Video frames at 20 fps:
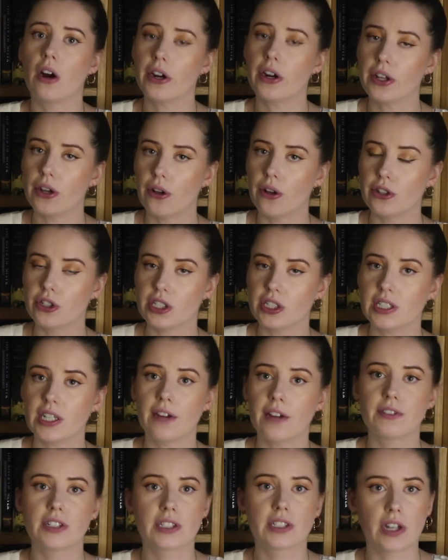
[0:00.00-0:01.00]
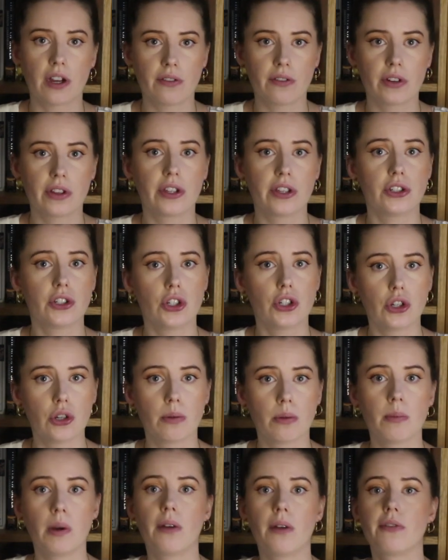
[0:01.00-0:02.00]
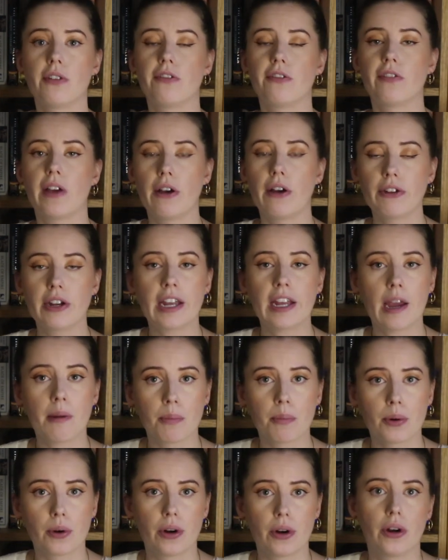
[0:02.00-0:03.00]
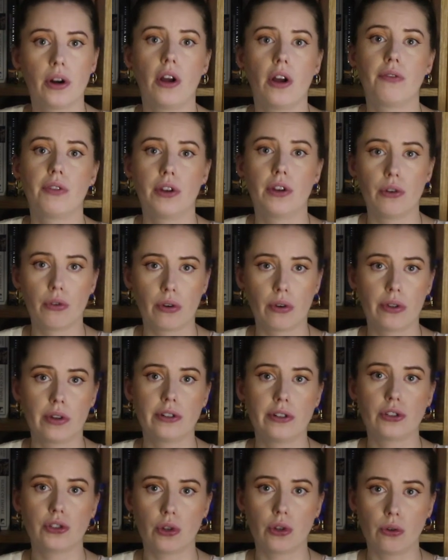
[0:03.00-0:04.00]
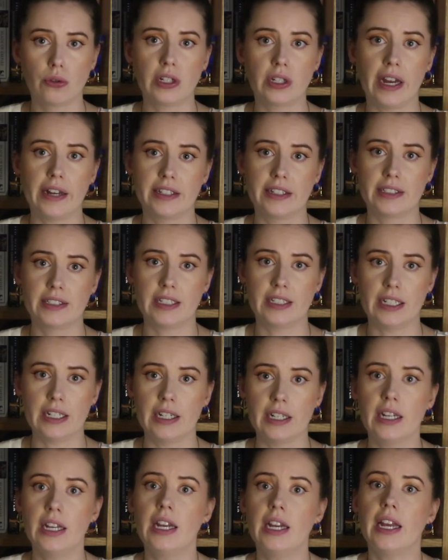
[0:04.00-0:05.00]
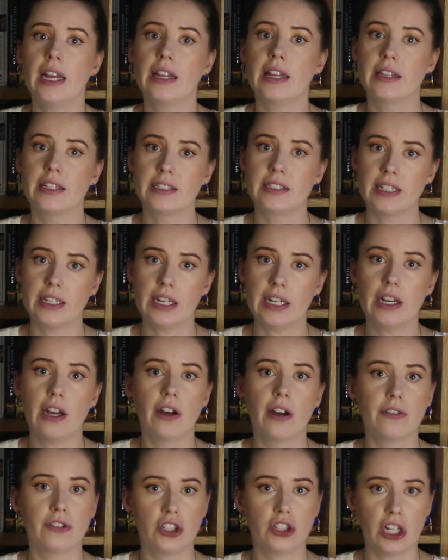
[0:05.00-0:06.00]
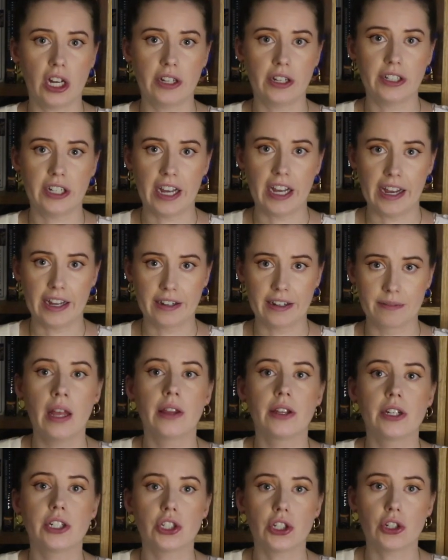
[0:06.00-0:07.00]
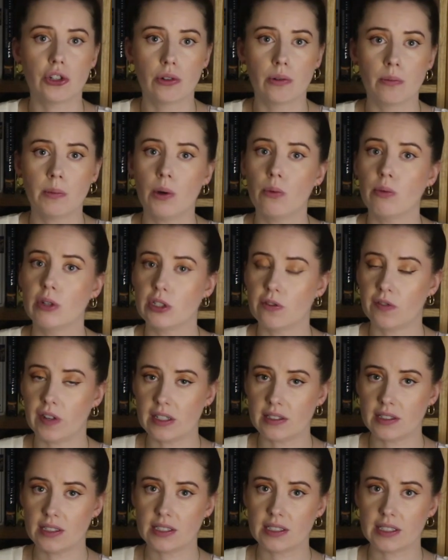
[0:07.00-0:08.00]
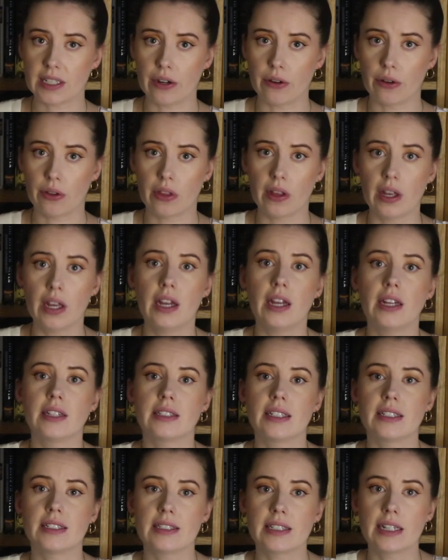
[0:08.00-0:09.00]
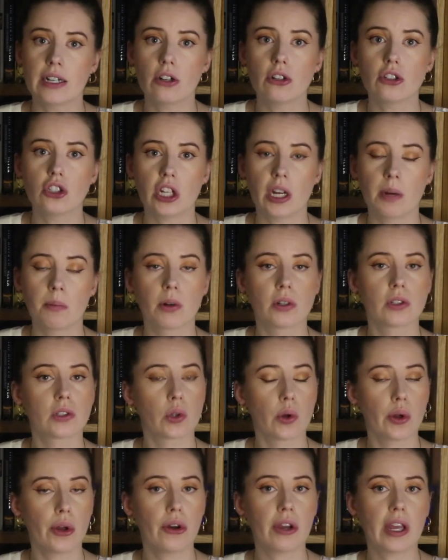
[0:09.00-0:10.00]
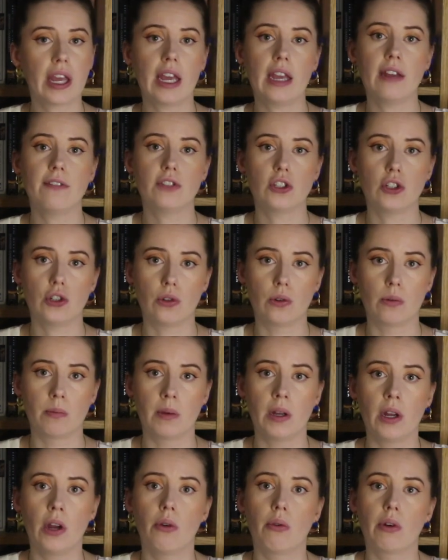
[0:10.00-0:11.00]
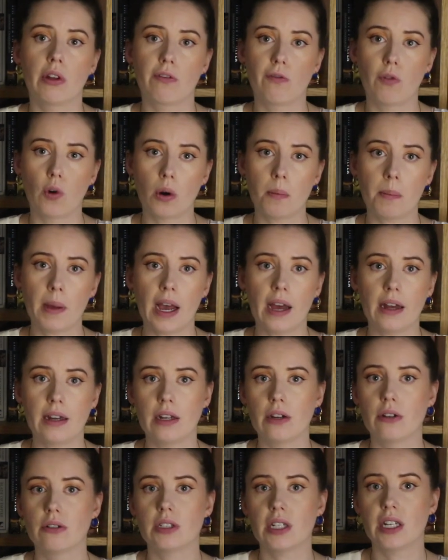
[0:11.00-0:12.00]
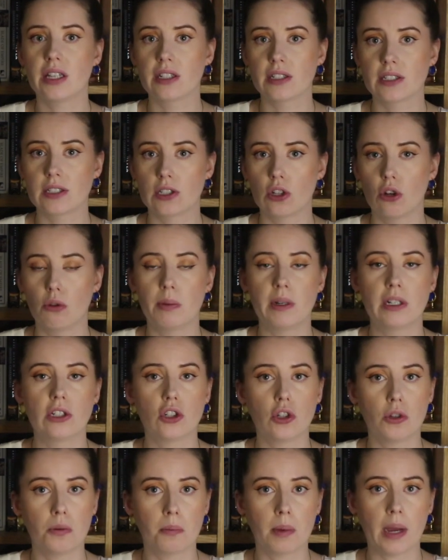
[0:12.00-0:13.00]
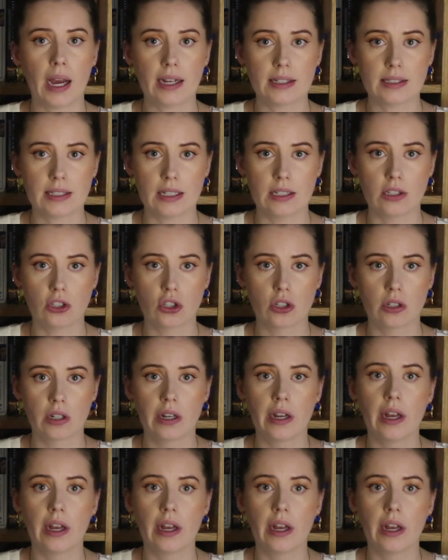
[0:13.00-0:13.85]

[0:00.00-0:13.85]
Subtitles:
archaeologists have discovered the tomb of the founding emperor of the Northern Zhou dynasty in the city of Xianyang. The tomb, which faces south, is a single-chamber soil cave tomb with 4 patios in the sloping tomb passage.